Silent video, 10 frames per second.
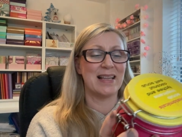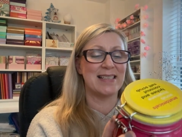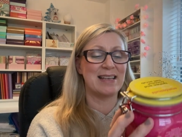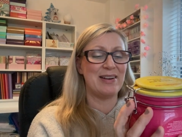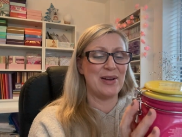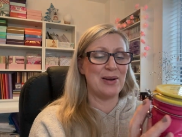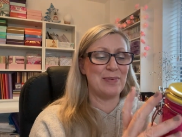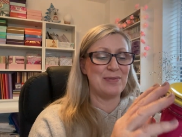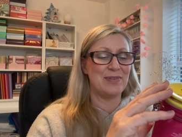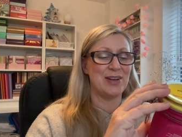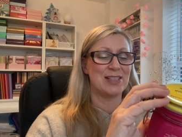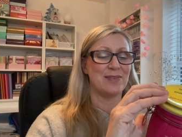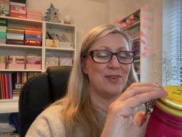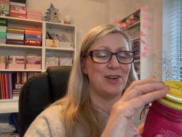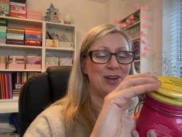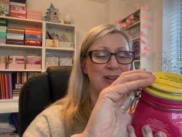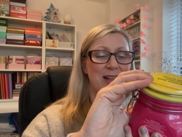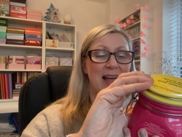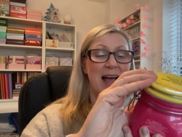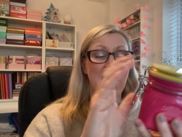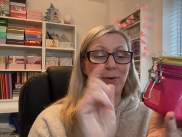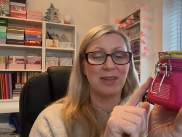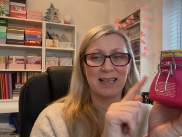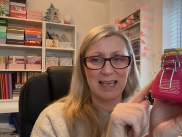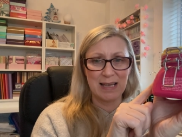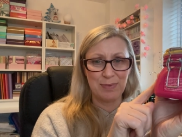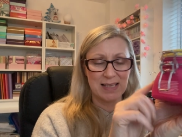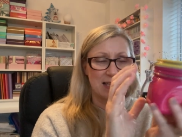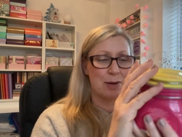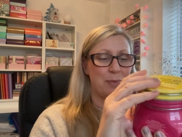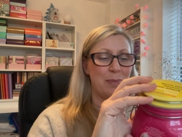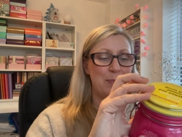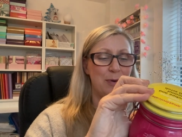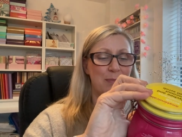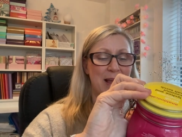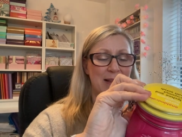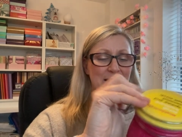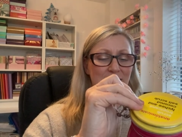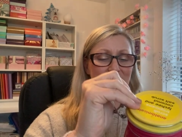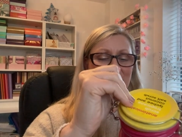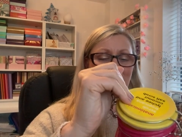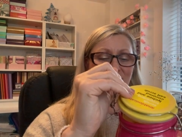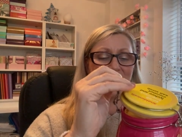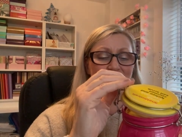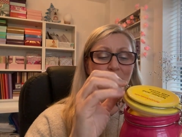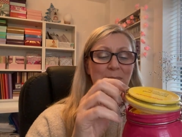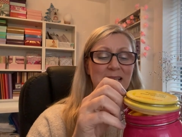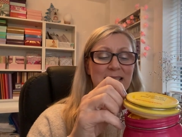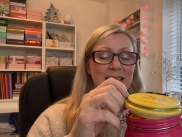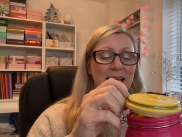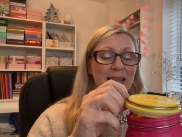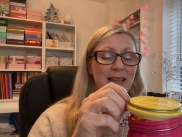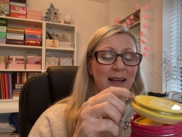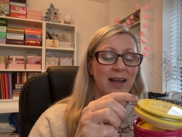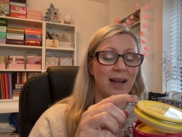Let's get it open first of all. I'm going to keep this and I'll probably put my little sachets or minis in.